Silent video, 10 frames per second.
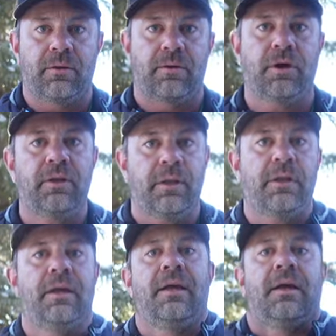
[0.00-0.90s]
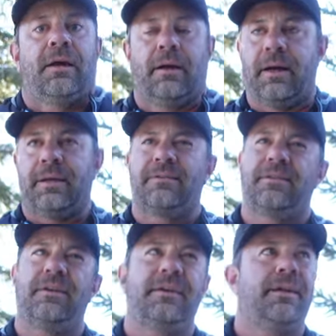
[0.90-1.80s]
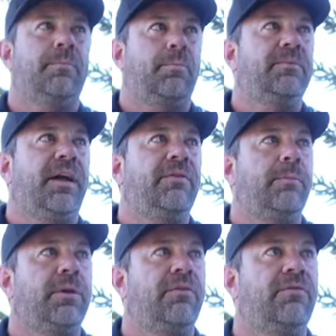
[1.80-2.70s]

Currently, it's going to get definitely below